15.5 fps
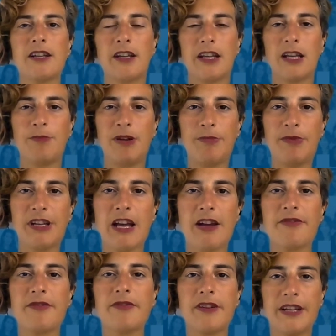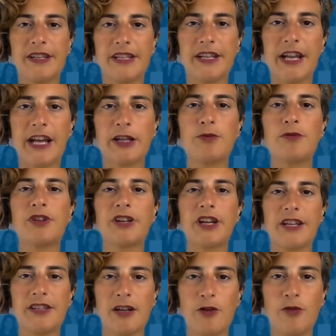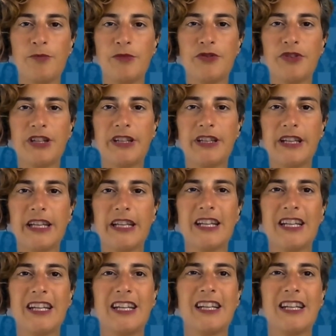ebbf as a network, as a community,